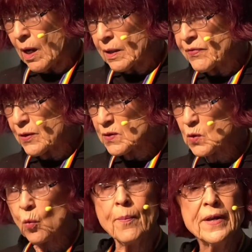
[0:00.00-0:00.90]
And there was a
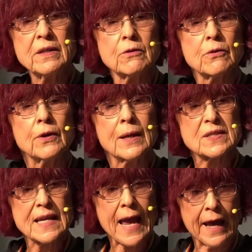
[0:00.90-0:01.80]
woman, her name was
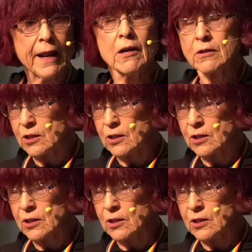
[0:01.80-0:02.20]
Hannah,